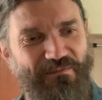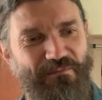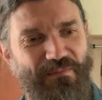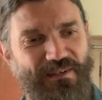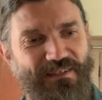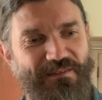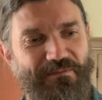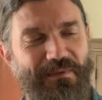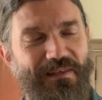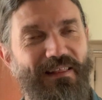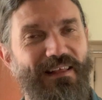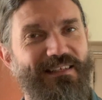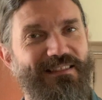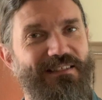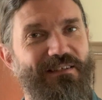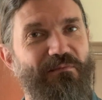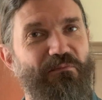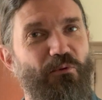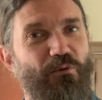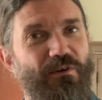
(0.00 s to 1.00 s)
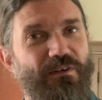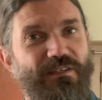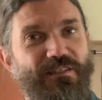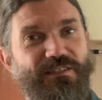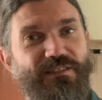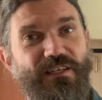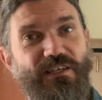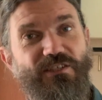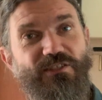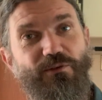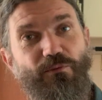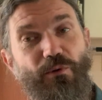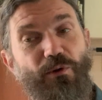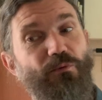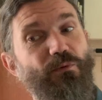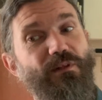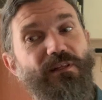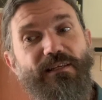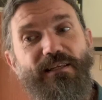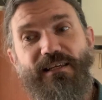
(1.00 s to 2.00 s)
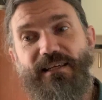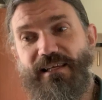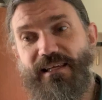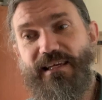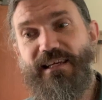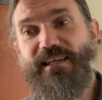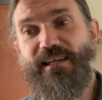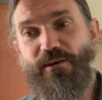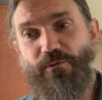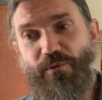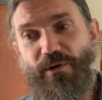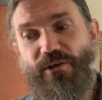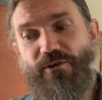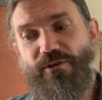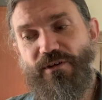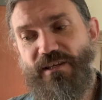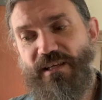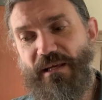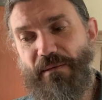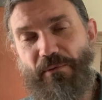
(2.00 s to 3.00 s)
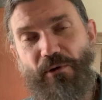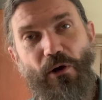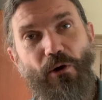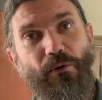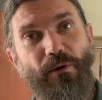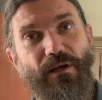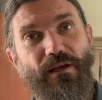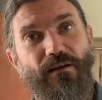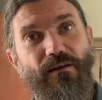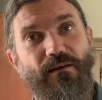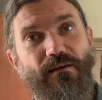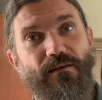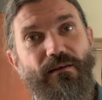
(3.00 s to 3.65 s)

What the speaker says: But to me, that's an important distinction. We really didn't need it. We could keep going.